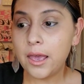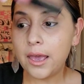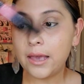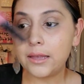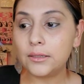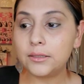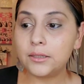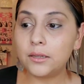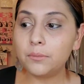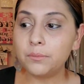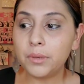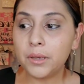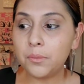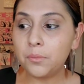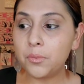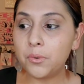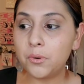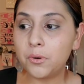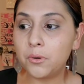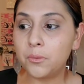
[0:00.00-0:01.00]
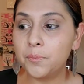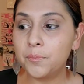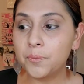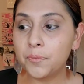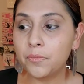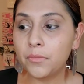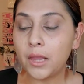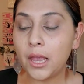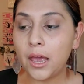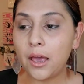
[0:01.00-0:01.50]
And some people
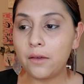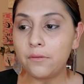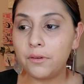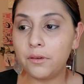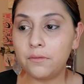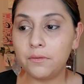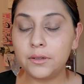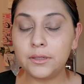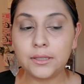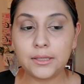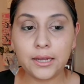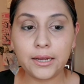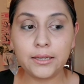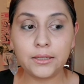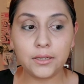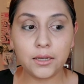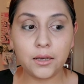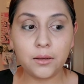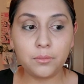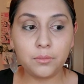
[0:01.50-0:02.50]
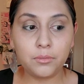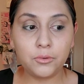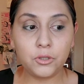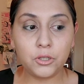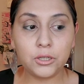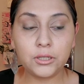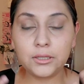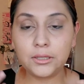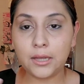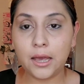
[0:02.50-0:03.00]
have even signed up
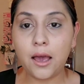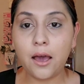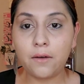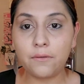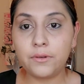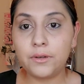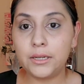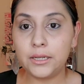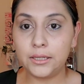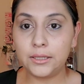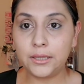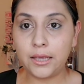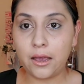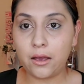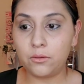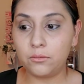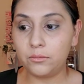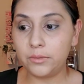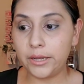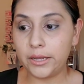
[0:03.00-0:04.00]
just to have a discount.